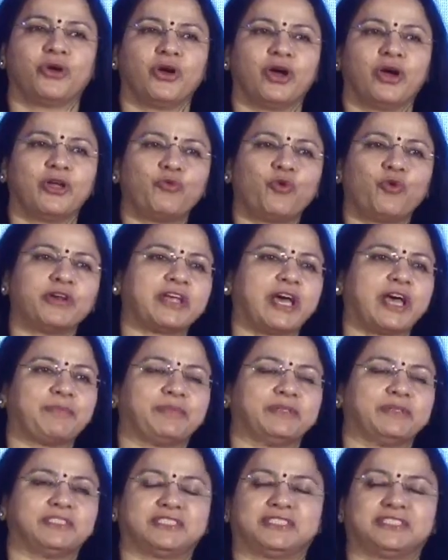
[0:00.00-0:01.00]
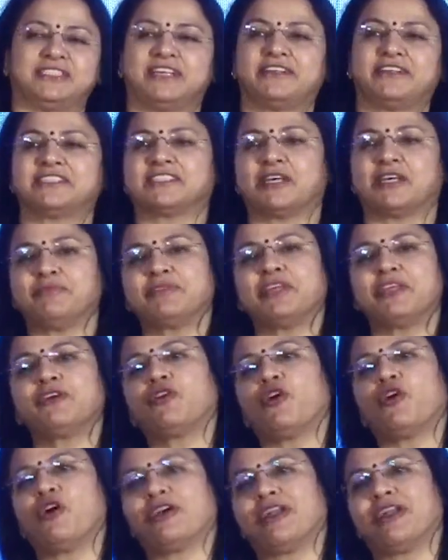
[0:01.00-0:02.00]
And what happens? There is something
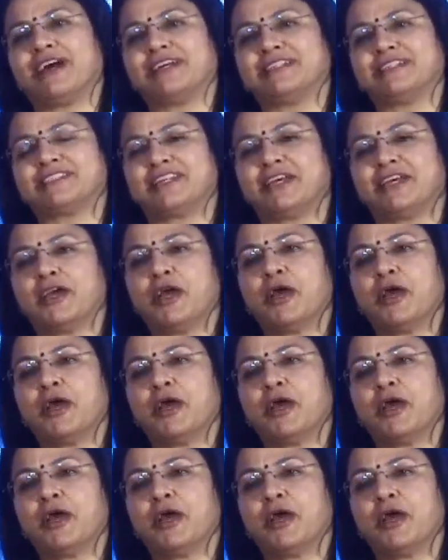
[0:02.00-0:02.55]
called as